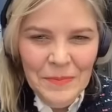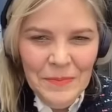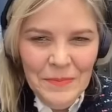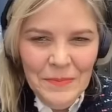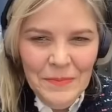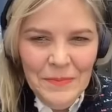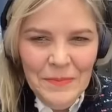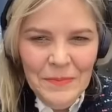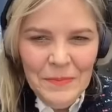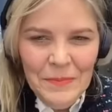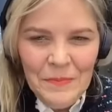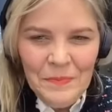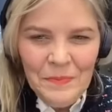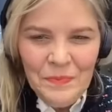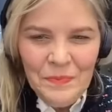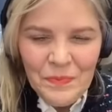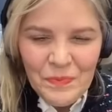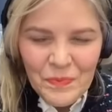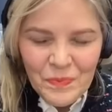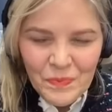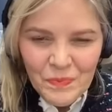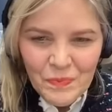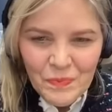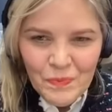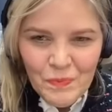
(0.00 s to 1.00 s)

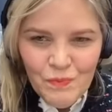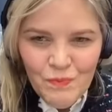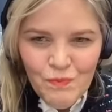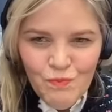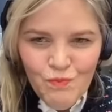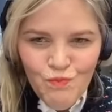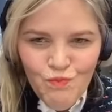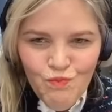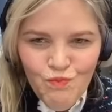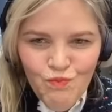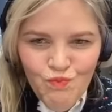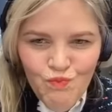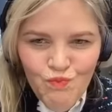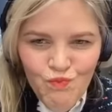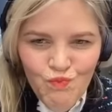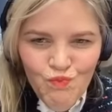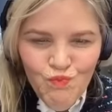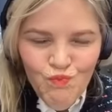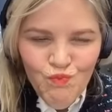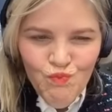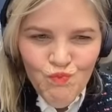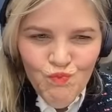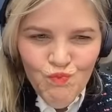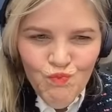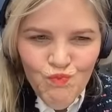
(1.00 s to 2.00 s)

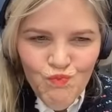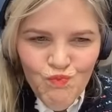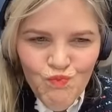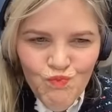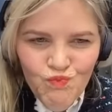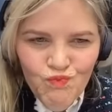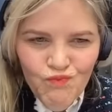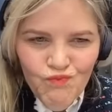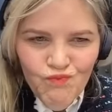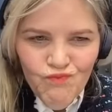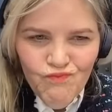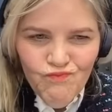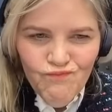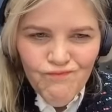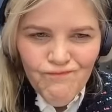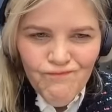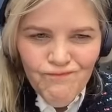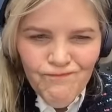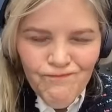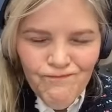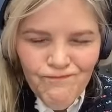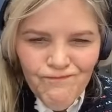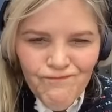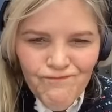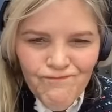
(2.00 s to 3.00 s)

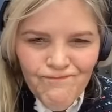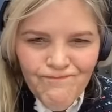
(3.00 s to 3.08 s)
No words are spoken by the person on screen.